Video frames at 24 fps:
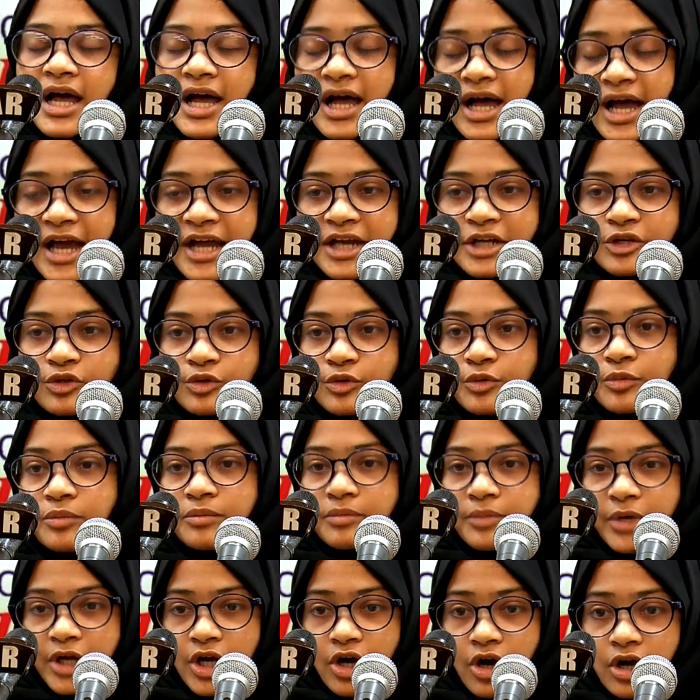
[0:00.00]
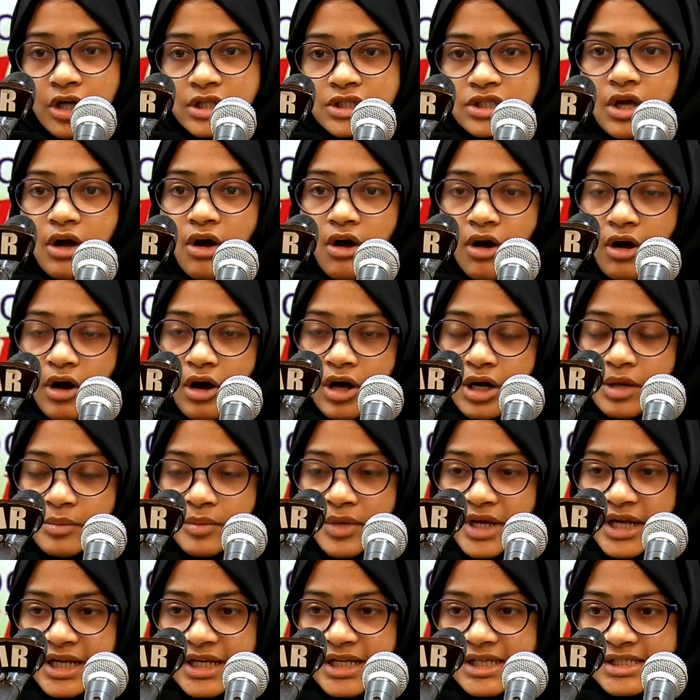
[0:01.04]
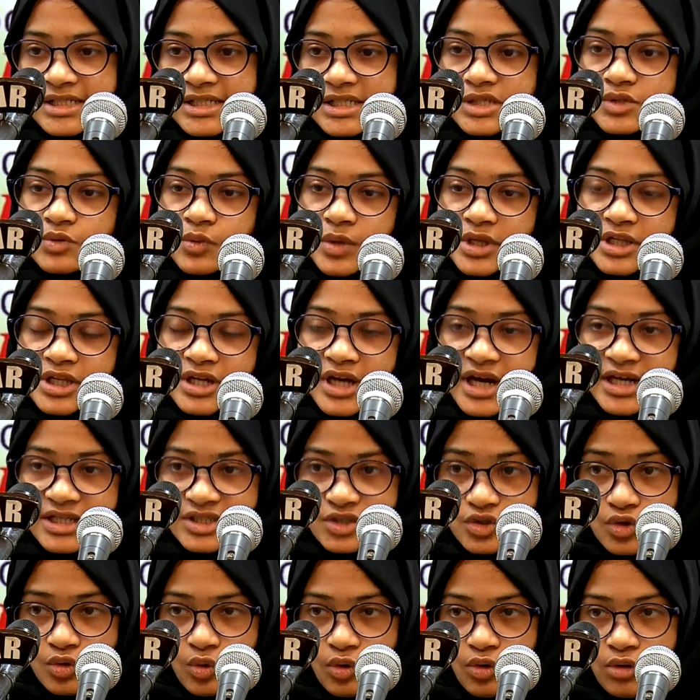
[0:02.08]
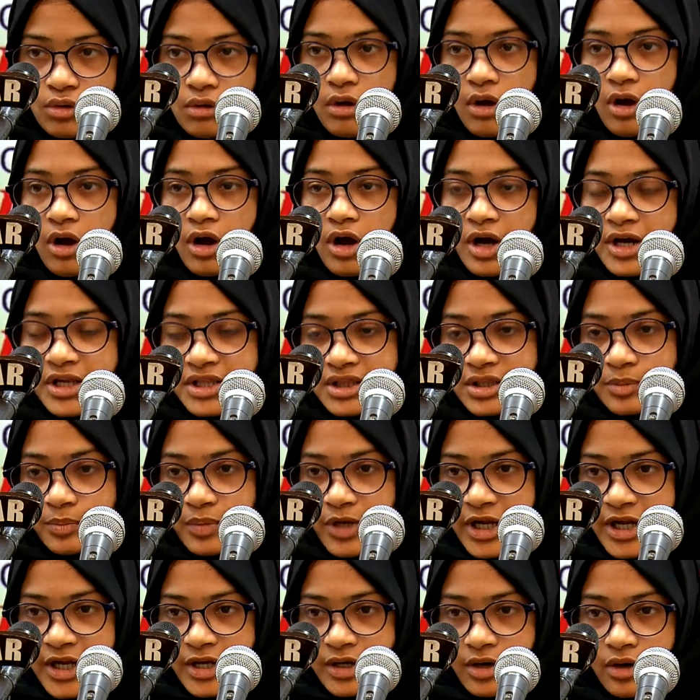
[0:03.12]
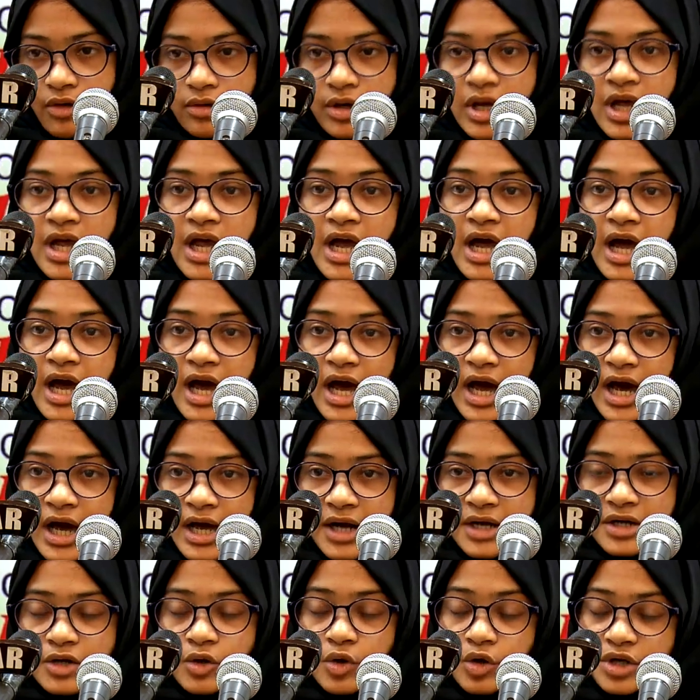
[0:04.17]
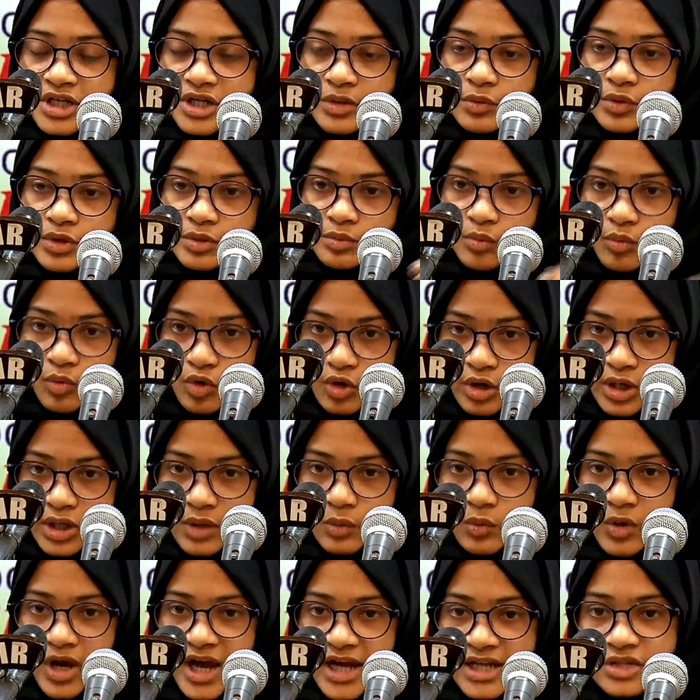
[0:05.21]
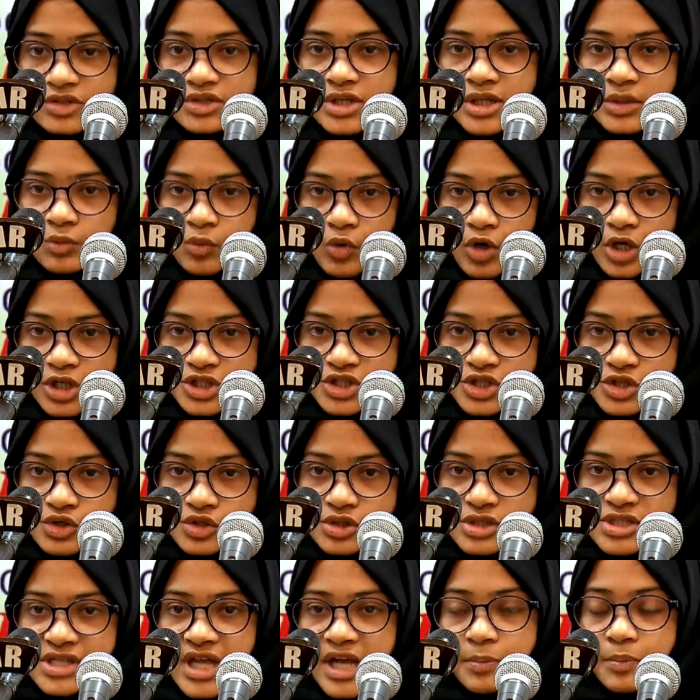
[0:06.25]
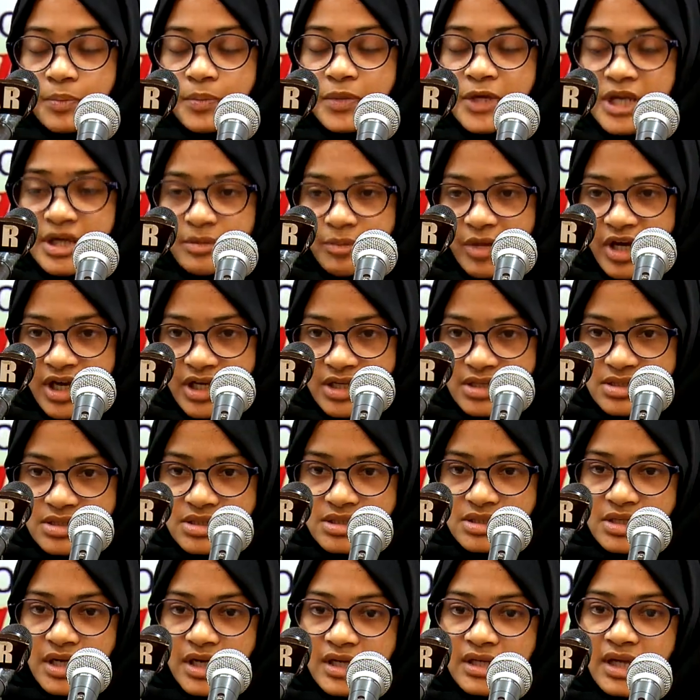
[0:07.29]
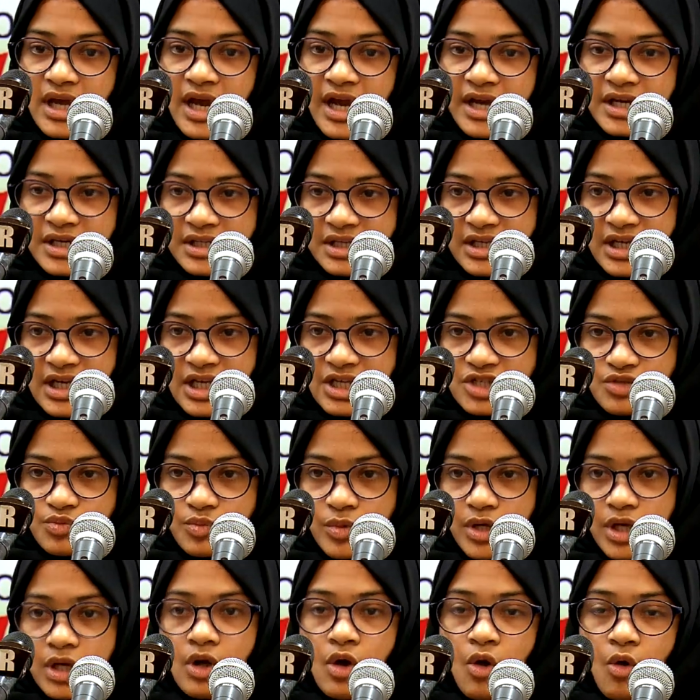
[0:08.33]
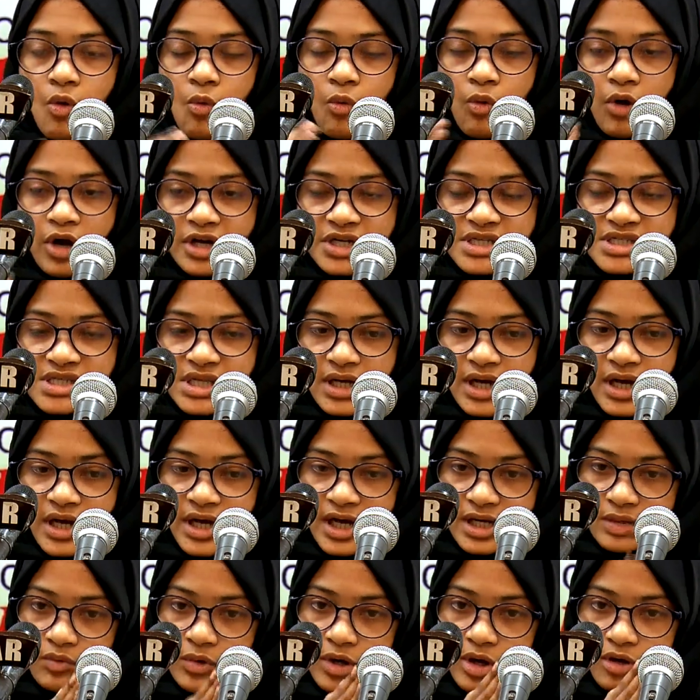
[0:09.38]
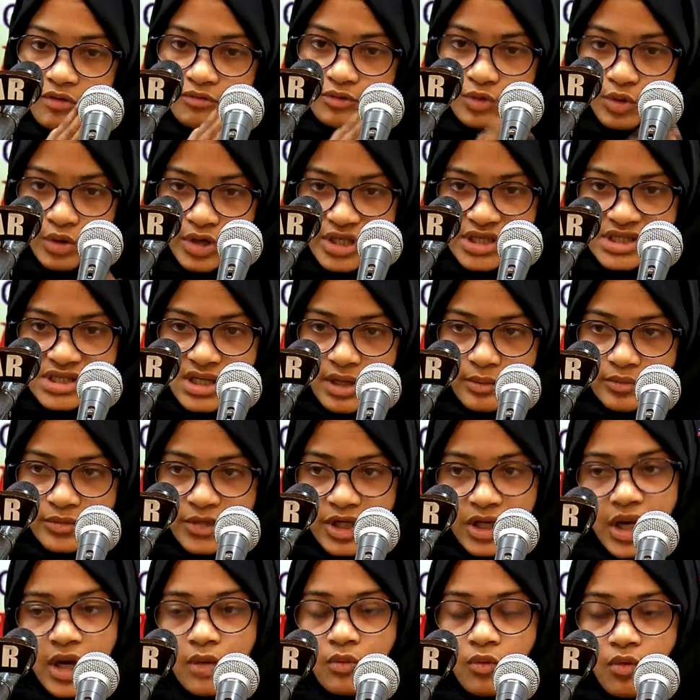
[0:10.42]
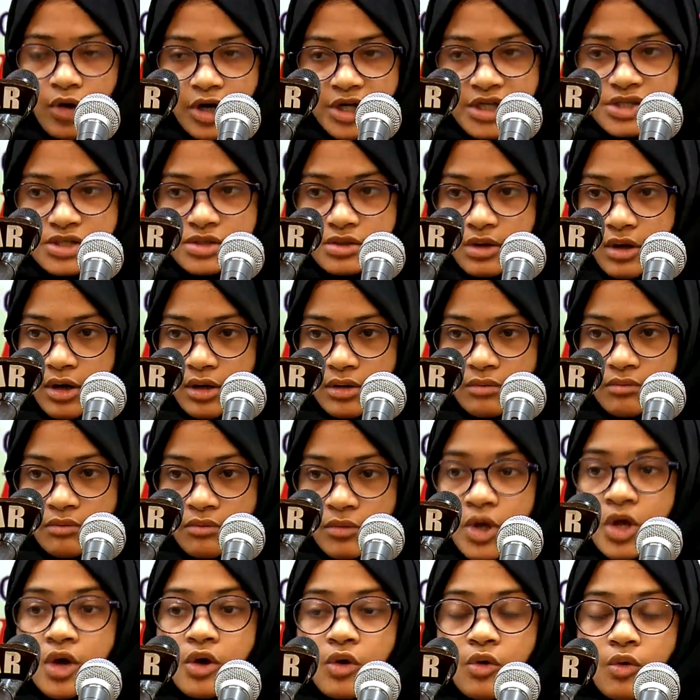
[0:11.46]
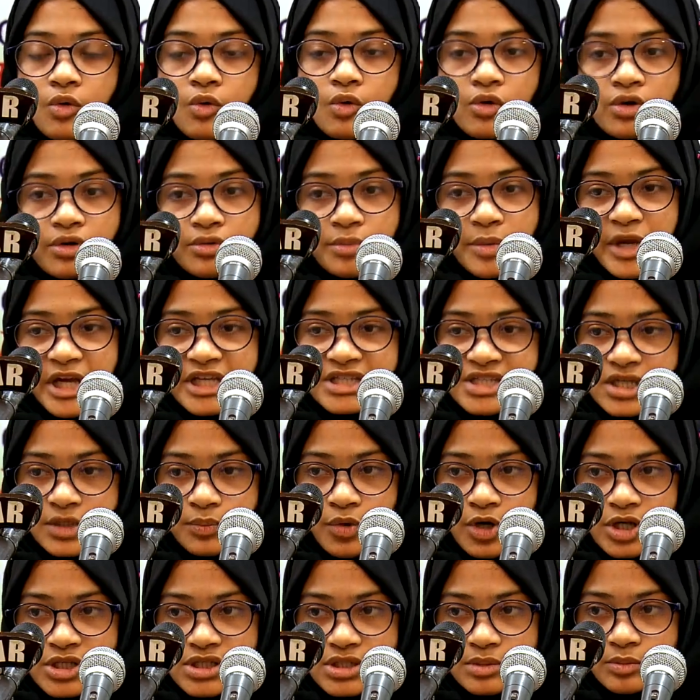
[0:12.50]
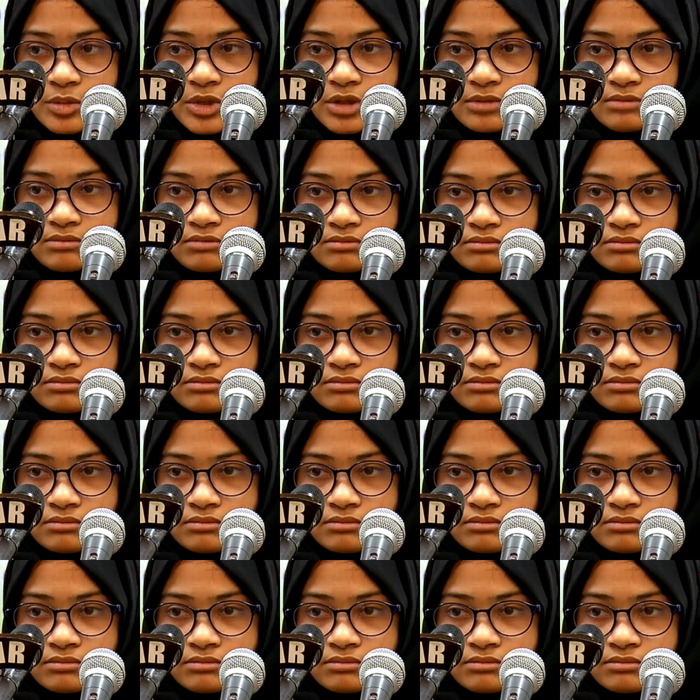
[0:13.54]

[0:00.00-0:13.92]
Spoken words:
I do, because all my lessons, whether at school or in the playground, are coated with moral values and virtues that be my instinct and teach me what is the correct way of doing something and what is not. Who makes it possible?